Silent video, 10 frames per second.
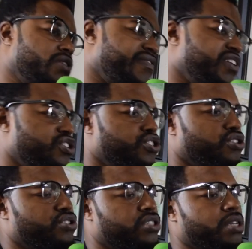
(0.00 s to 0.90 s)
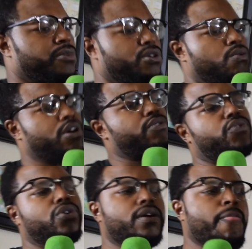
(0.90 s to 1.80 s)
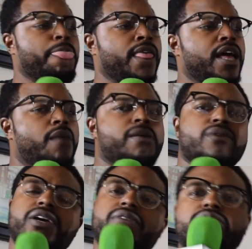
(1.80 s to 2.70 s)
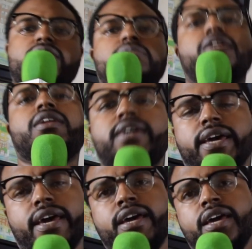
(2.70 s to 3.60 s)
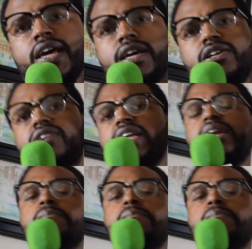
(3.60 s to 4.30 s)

giving these children something to work for, how about we give them something to look at? You know, a lot of